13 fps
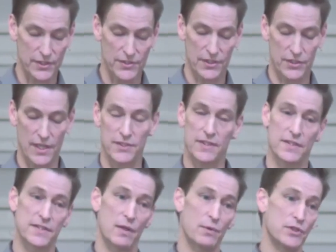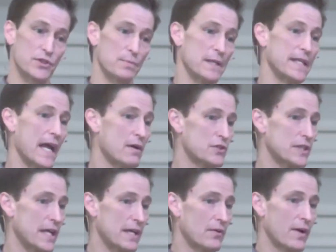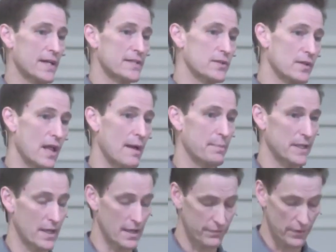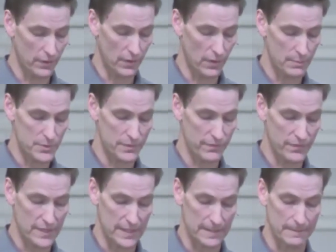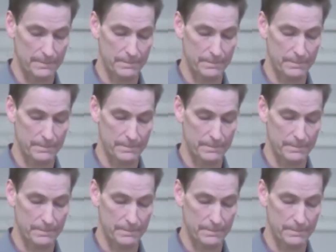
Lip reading: suggesting is that we should be gouging out our eyes or lopping off our arms and feet.